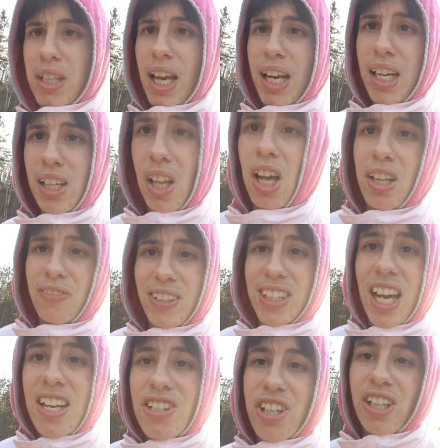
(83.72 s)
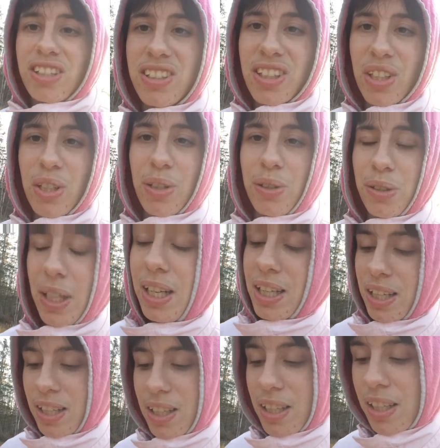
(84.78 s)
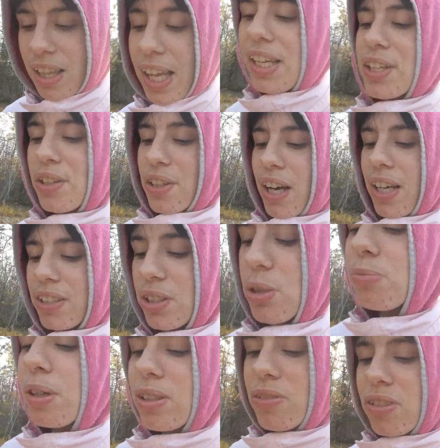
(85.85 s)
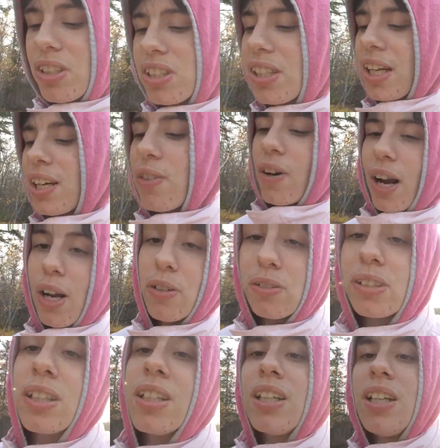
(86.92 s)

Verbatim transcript: getting a lot of attention, so thank you guys so much for sticking around,